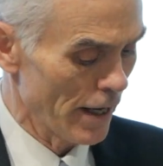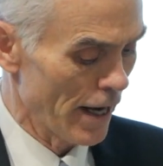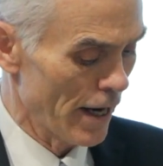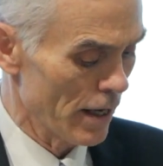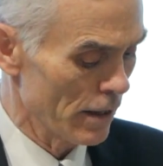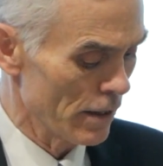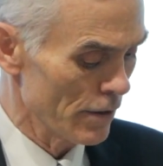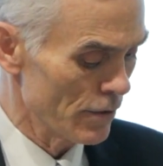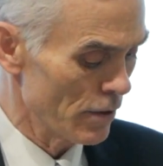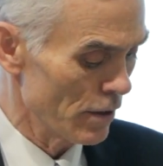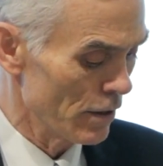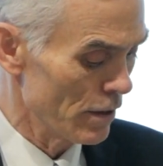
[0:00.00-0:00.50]

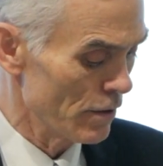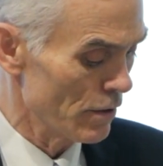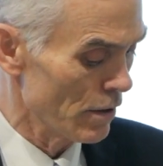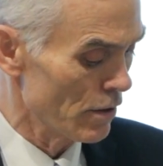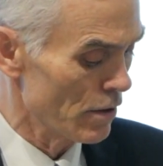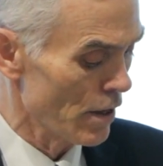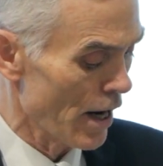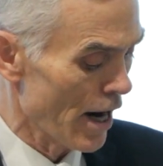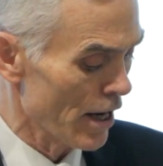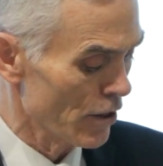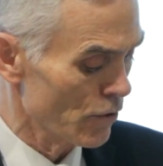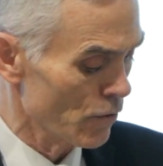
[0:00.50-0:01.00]
Alison is a
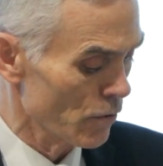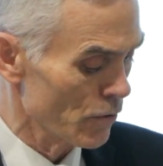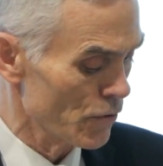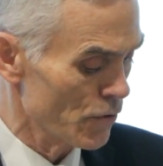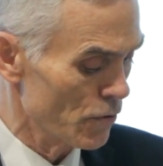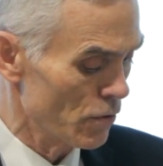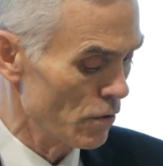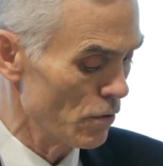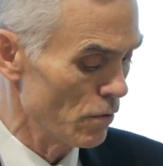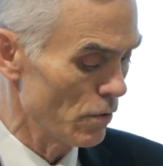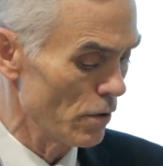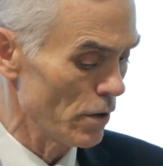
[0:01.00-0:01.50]
doctoral
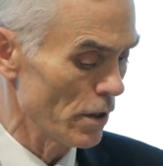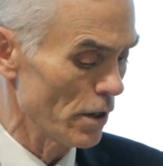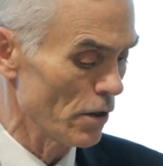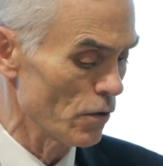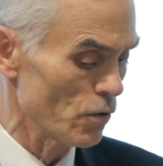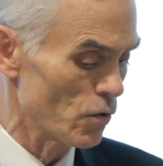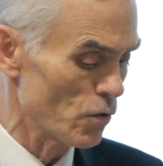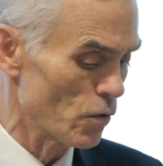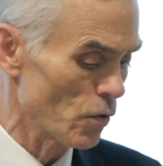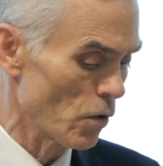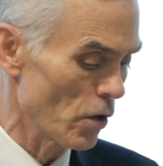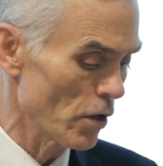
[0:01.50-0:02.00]
student
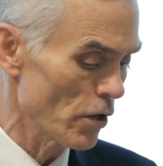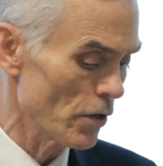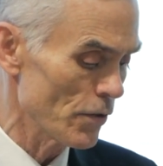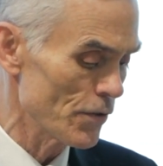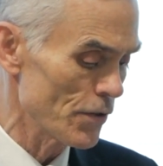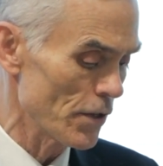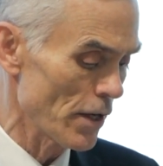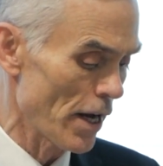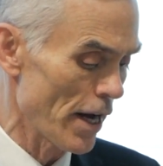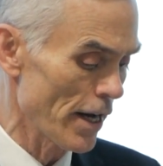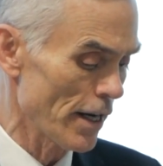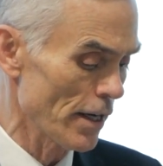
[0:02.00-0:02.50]
in soil
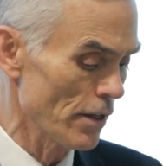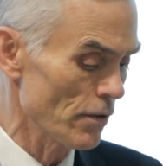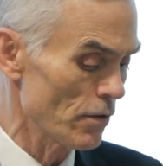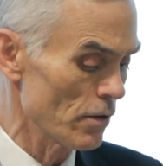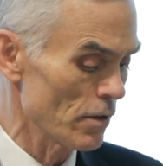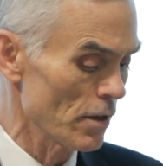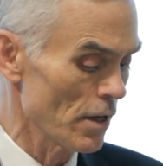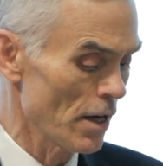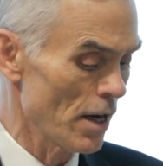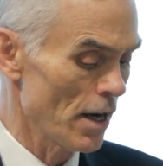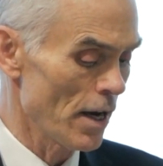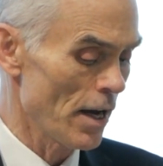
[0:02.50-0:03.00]

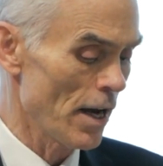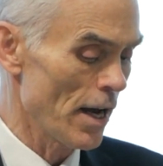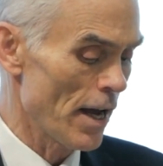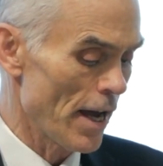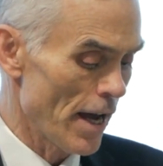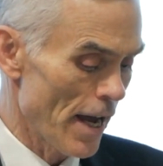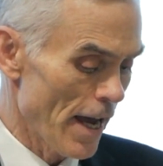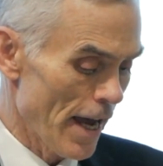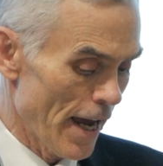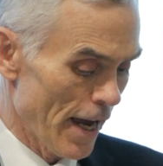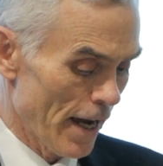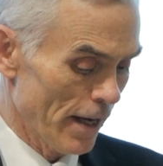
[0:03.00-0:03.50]
science
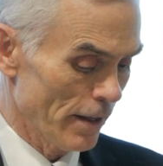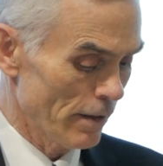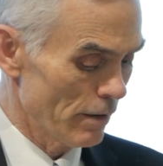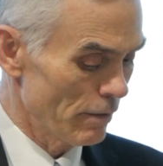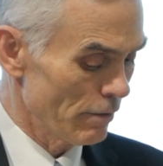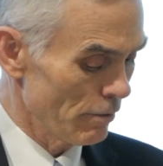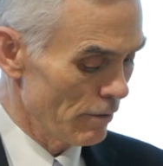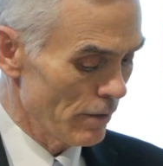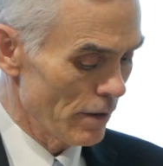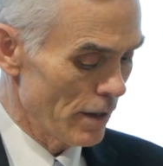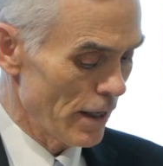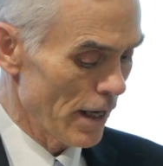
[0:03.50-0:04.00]

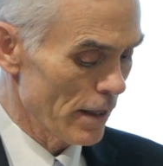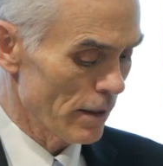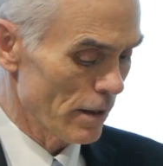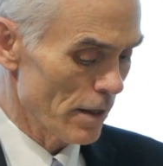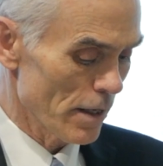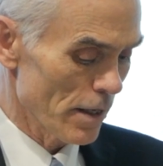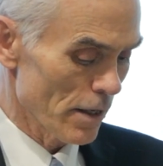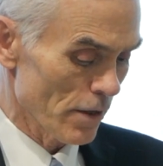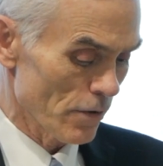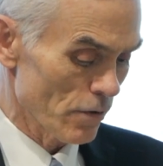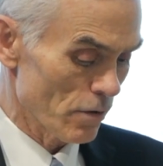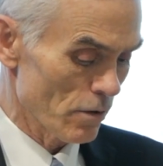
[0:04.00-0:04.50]
and, get
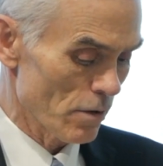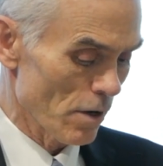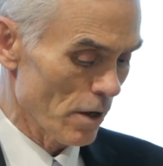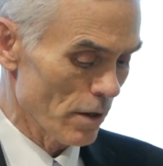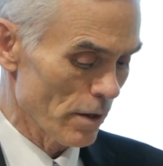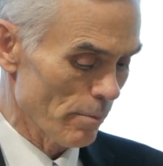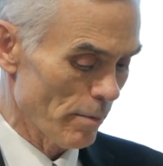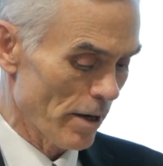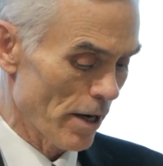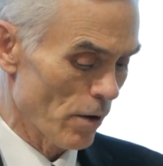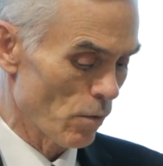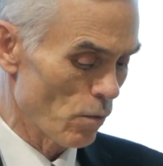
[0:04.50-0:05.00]
this,
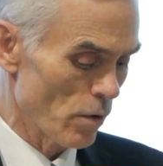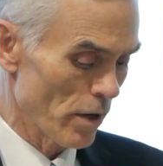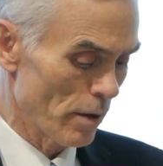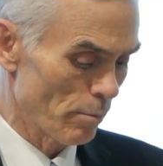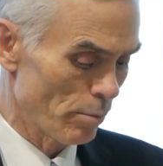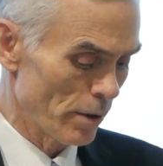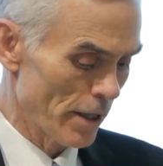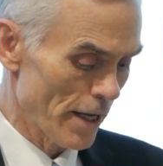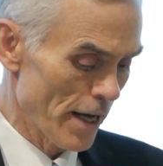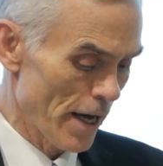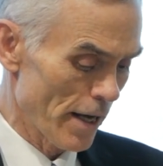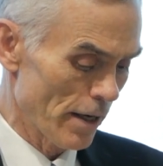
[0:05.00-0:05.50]
talk about
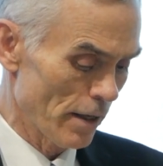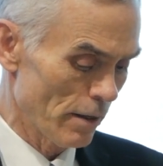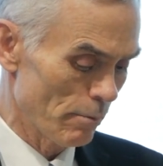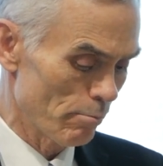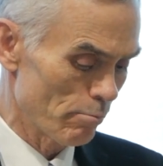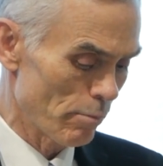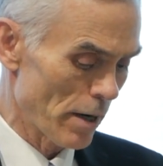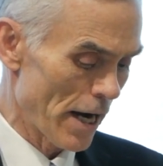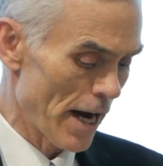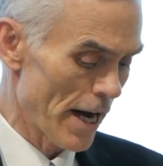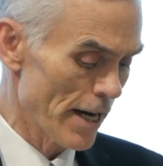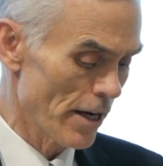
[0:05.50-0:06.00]
one
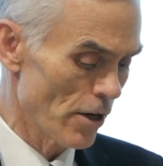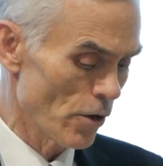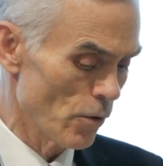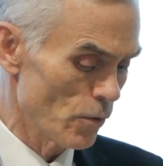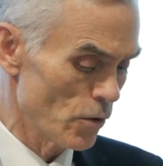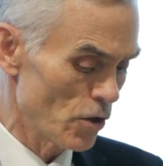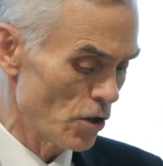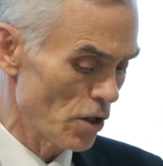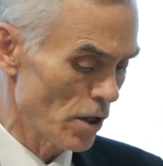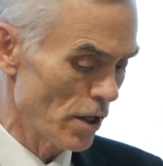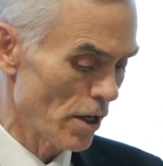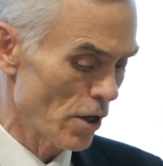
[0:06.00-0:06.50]
planet,
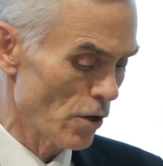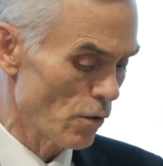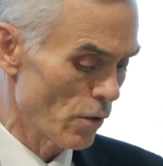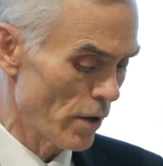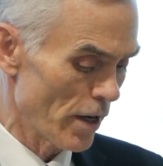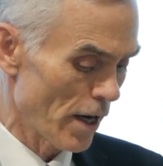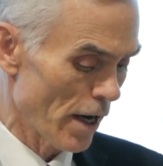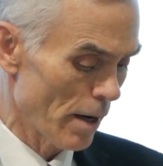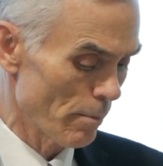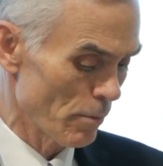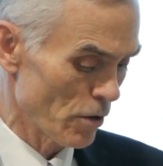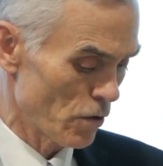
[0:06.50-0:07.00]

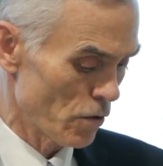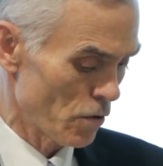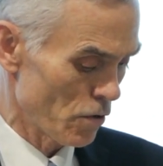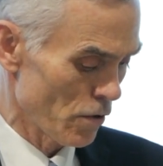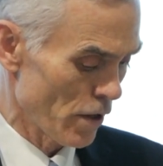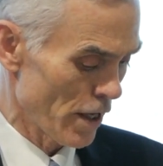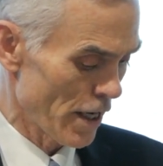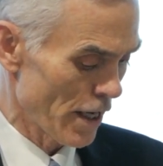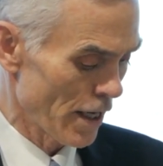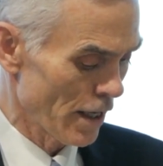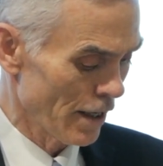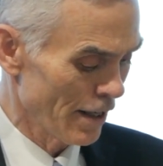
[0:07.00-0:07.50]

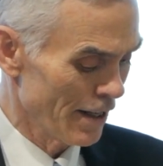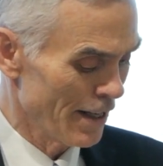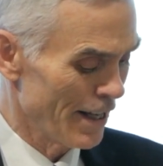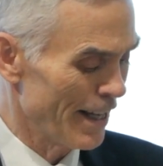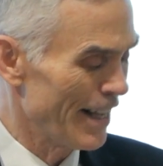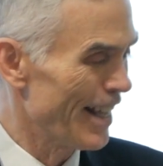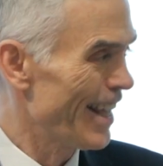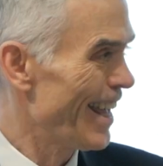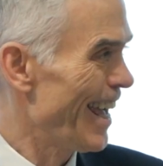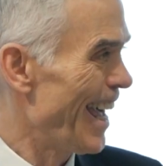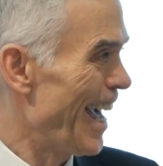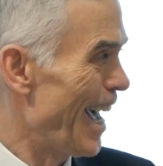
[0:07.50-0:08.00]
biogeochemistry
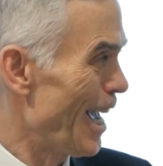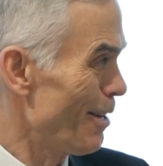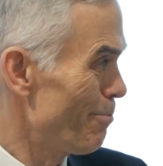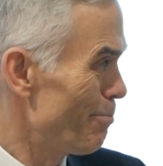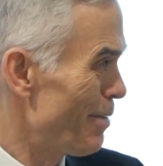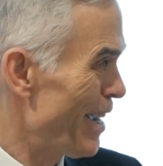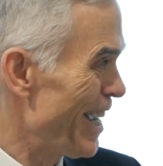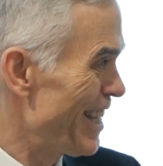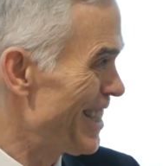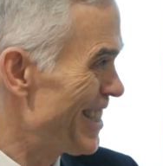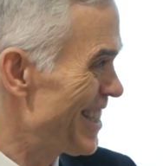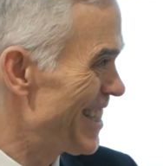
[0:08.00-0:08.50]
at
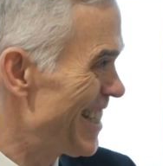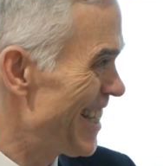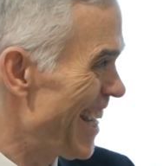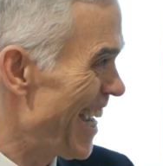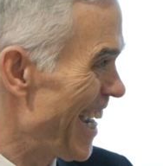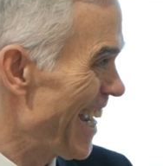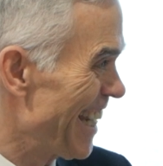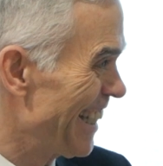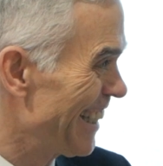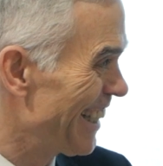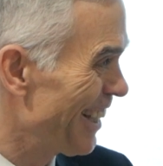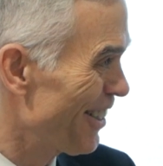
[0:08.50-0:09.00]
Penn
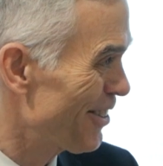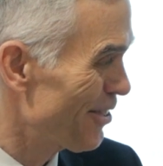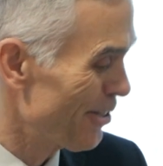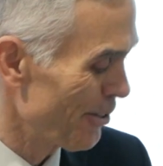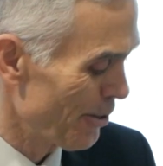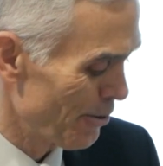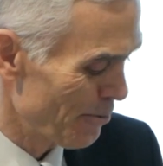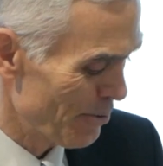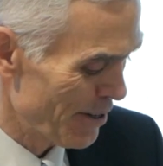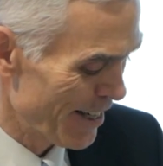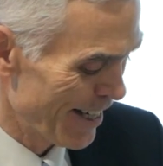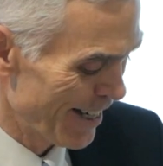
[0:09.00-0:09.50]
State.
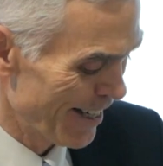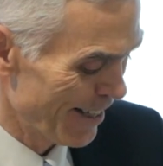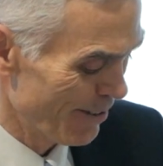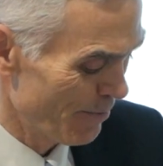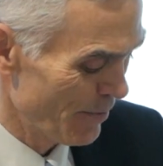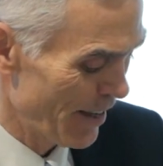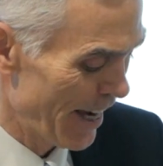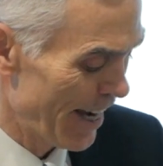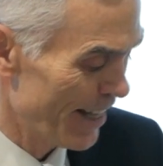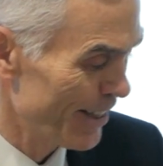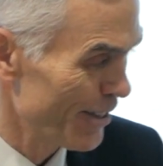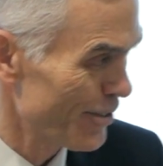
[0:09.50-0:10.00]
So,
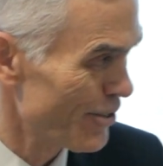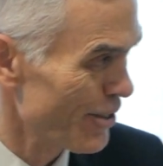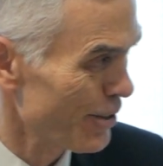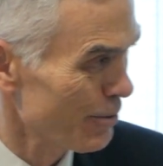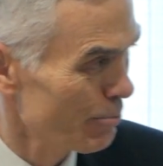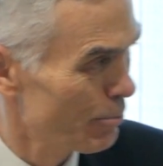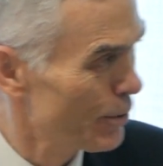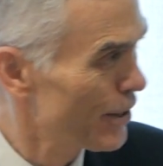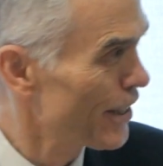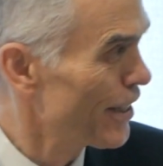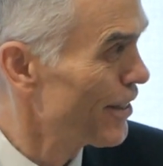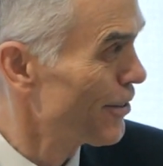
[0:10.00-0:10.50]

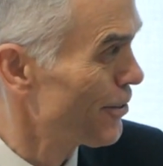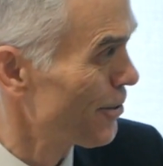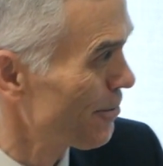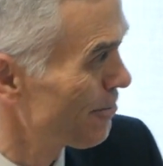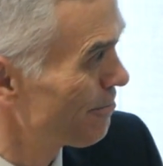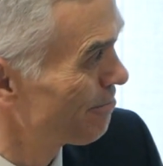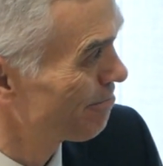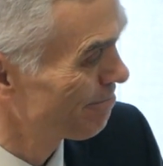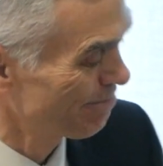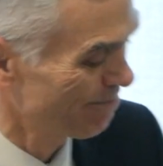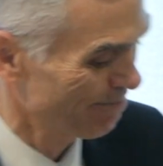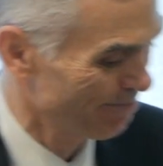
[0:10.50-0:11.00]
Alison, please.